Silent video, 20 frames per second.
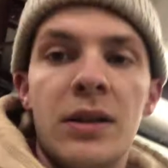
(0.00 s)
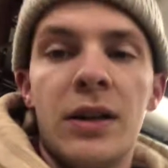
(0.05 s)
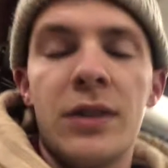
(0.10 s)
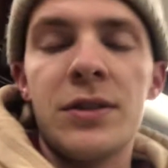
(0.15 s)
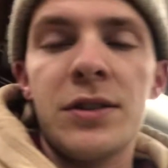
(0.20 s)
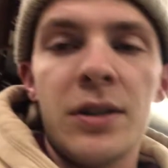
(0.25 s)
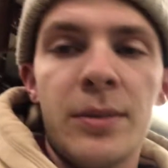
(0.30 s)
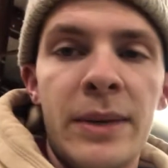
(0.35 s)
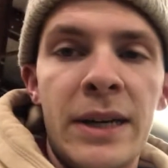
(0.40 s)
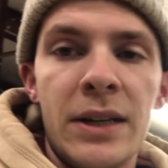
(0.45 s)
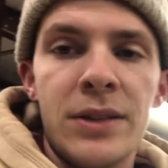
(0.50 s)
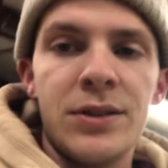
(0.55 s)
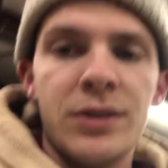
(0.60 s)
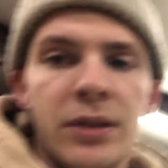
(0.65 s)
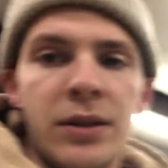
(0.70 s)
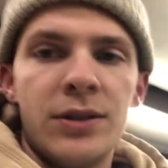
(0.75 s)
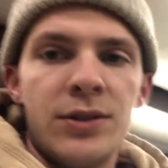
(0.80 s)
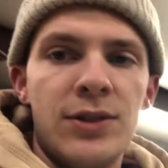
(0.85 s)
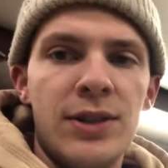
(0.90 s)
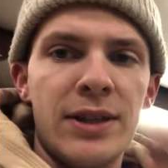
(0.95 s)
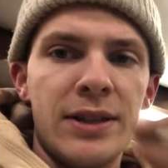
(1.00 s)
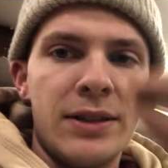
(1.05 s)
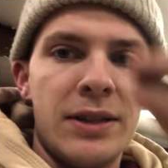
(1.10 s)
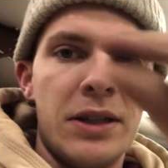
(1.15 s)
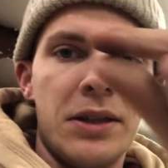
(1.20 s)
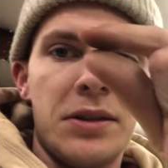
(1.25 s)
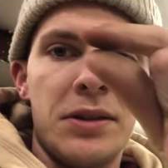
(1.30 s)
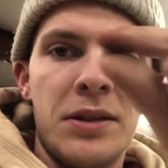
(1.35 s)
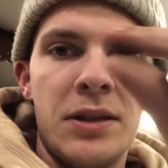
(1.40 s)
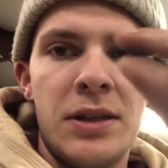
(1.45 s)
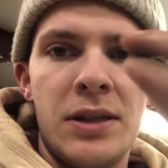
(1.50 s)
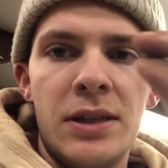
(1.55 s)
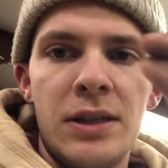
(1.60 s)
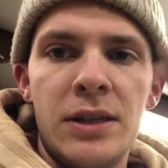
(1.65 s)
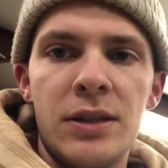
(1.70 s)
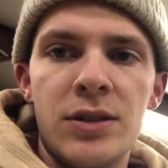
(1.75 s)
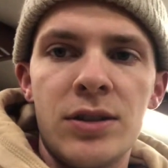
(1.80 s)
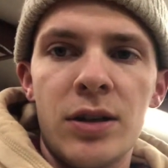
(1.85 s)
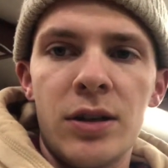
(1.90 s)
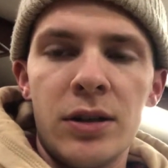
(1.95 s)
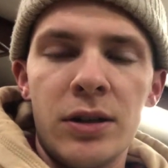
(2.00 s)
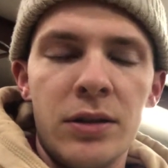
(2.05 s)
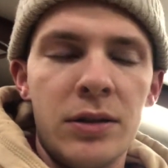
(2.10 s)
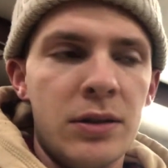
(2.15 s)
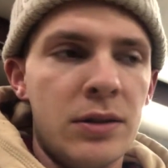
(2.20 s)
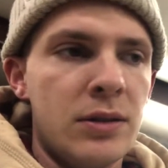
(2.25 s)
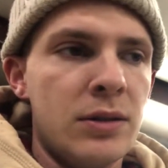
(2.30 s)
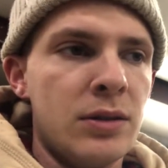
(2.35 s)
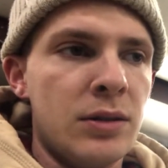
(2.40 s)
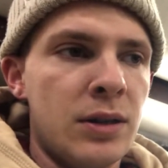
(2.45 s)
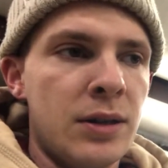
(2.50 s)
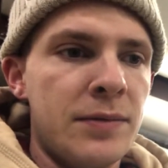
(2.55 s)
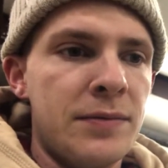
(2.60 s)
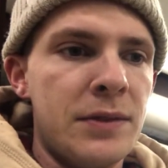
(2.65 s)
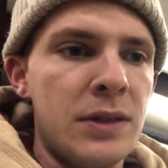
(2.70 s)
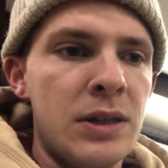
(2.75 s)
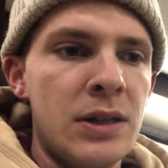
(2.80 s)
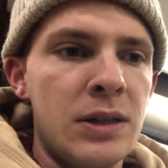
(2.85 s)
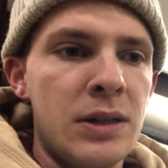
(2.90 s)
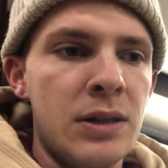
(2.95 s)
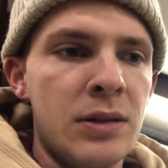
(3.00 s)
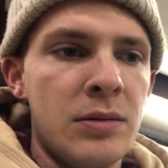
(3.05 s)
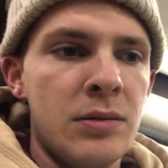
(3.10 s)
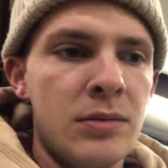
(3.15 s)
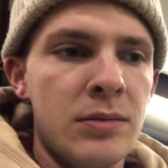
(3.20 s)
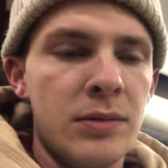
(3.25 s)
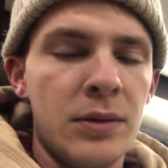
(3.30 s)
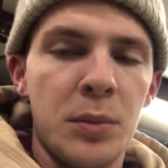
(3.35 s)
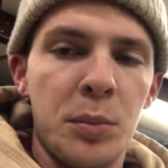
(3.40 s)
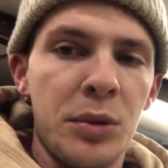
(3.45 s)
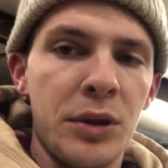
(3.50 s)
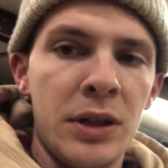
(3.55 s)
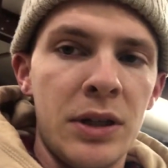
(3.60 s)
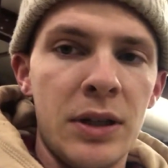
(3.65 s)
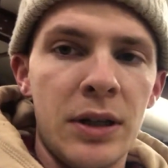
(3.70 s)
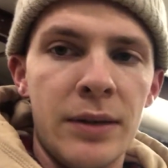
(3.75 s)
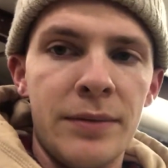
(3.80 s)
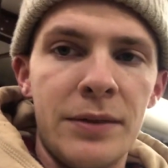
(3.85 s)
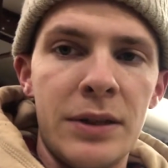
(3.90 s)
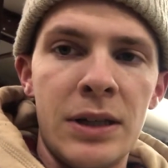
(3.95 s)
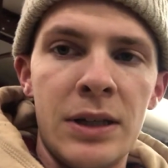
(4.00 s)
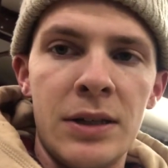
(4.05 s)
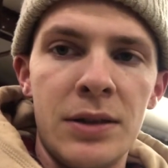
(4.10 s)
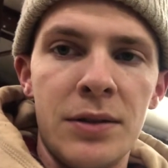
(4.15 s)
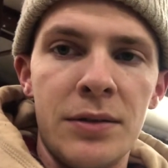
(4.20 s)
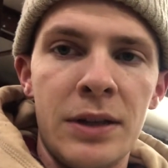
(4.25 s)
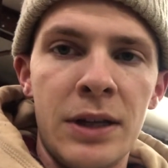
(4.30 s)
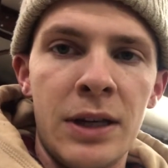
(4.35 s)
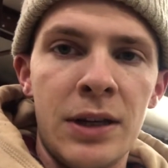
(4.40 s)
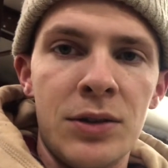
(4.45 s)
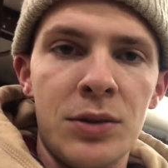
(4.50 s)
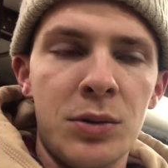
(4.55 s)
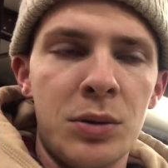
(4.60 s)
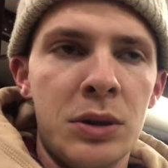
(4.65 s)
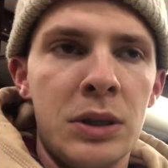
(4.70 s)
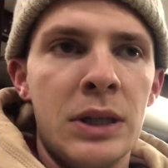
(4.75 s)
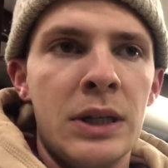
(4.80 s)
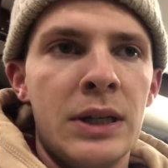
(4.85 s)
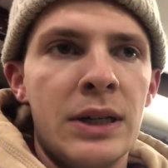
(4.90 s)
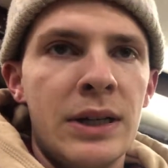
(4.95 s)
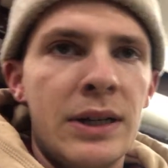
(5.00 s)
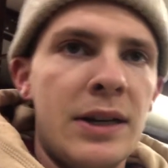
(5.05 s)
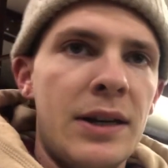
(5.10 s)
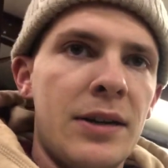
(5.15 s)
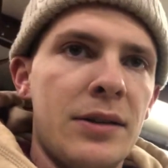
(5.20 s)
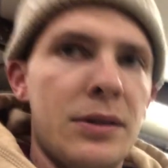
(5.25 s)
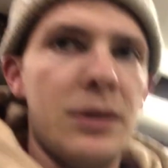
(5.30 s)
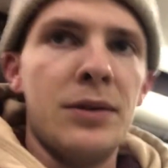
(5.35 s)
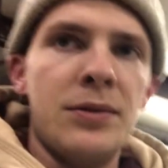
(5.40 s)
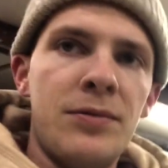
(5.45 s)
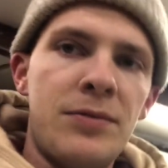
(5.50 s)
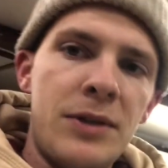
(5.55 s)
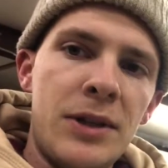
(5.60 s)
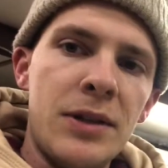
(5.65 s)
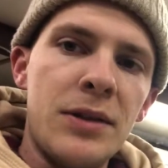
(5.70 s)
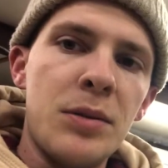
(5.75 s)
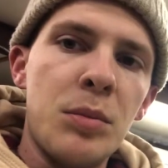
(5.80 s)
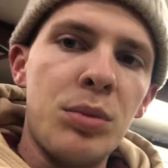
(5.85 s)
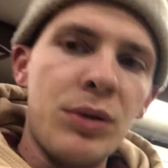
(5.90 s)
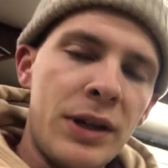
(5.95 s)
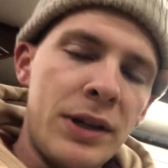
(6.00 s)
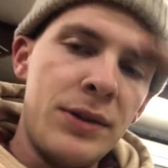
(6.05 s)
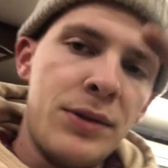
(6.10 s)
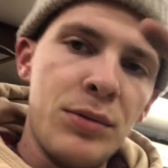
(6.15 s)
Now, on some hacksaws, you can take the saw off the blade off the end of the handle, and then feed the blade